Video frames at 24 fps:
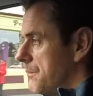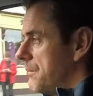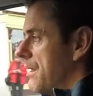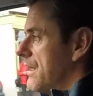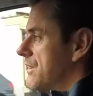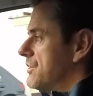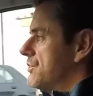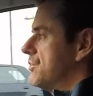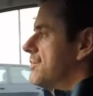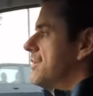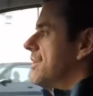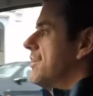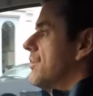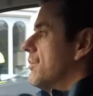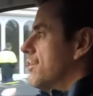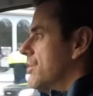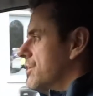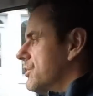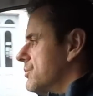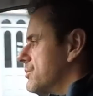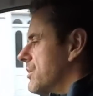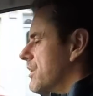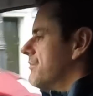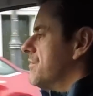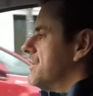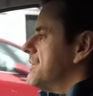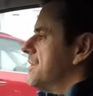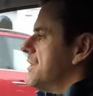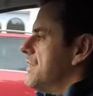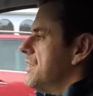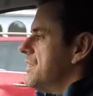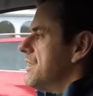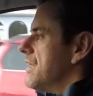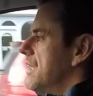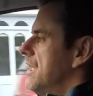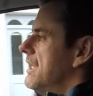in the passenger seat or the driver's
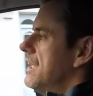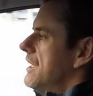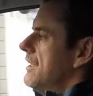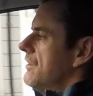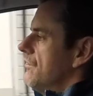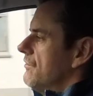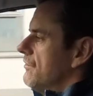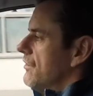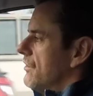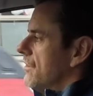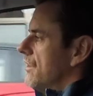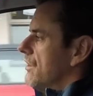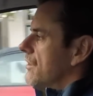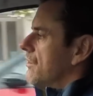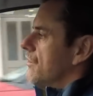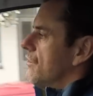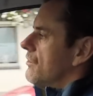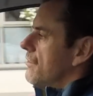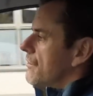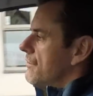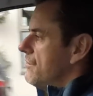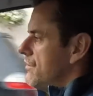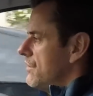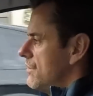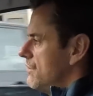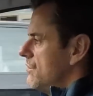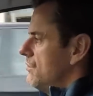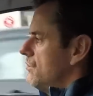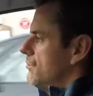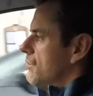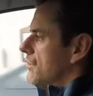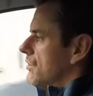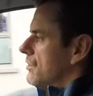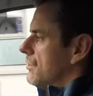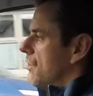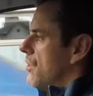seat for a review.
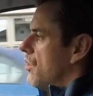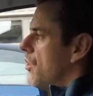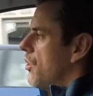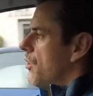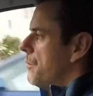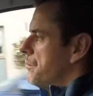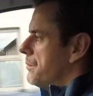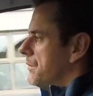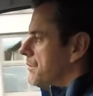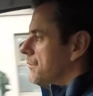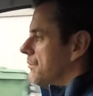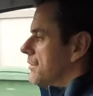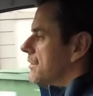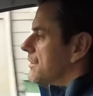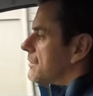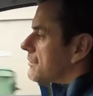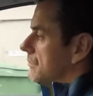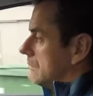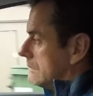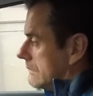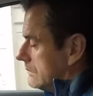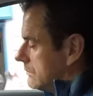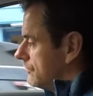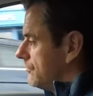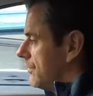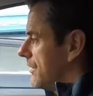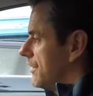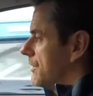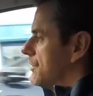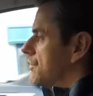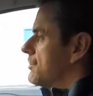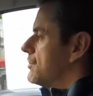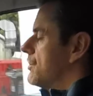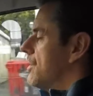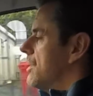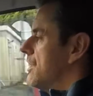We're hoping,
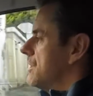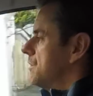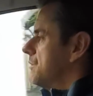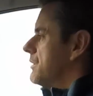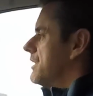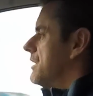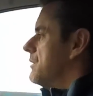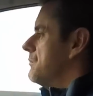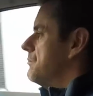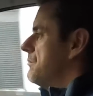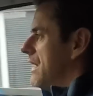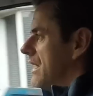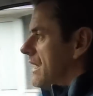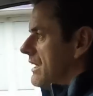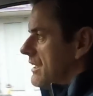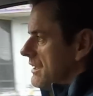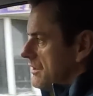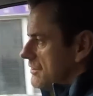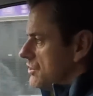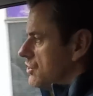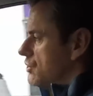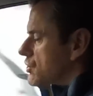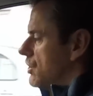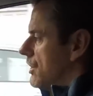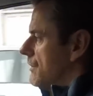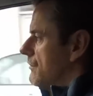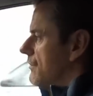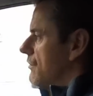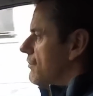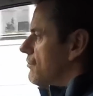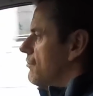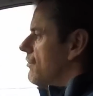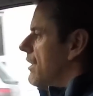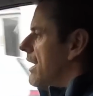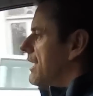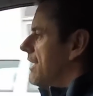fingers crossed, we can make it a sort of
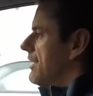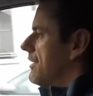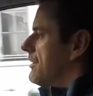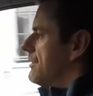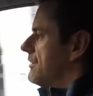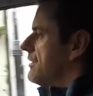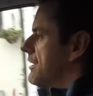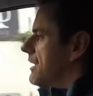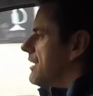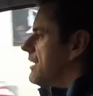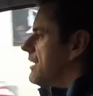a regular